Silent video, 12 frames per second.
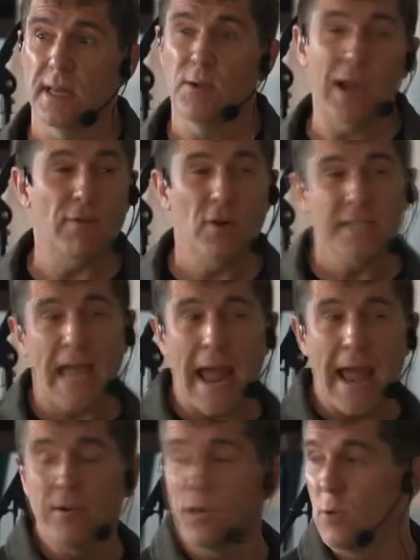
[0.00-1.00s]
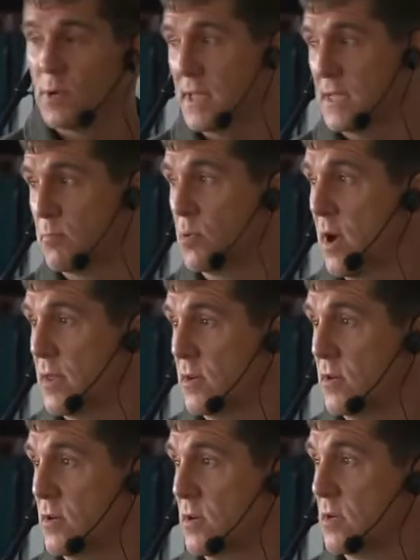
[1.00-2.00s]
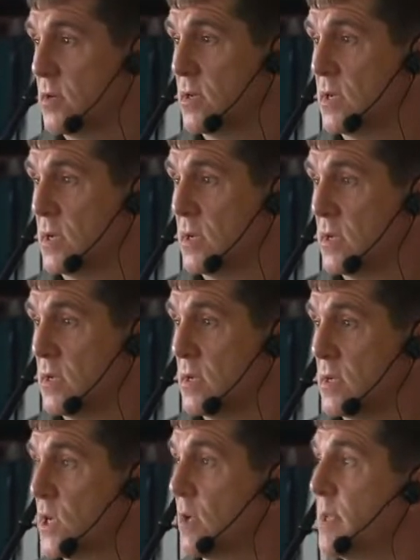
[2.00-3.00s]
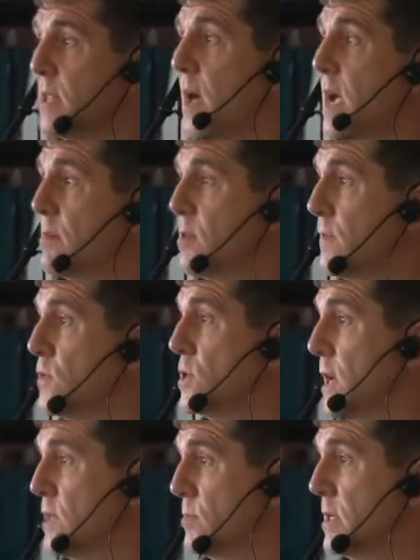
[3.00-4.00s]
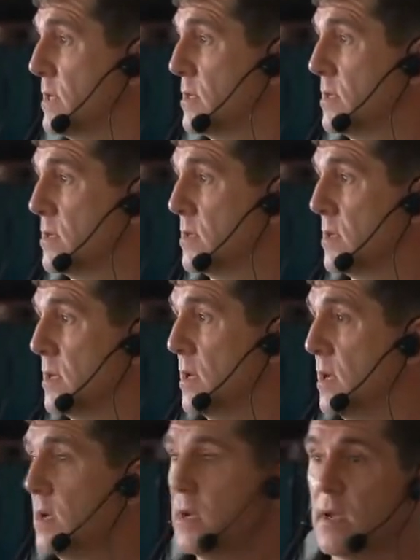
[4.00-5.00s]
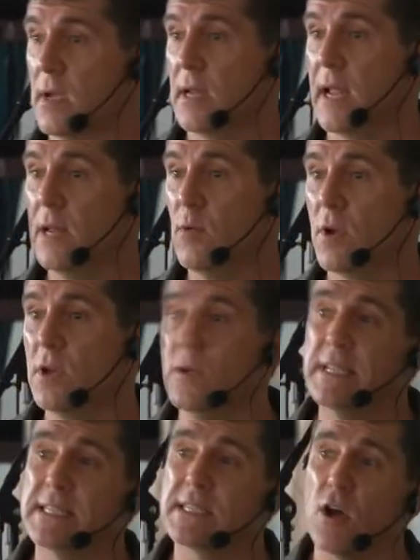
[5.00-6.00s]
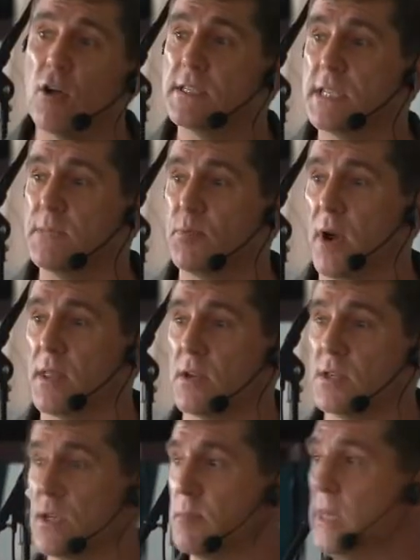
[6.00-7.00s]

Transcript: whoever is angry with his brother shall be liable for judgment. And anyone who insults his brother shall be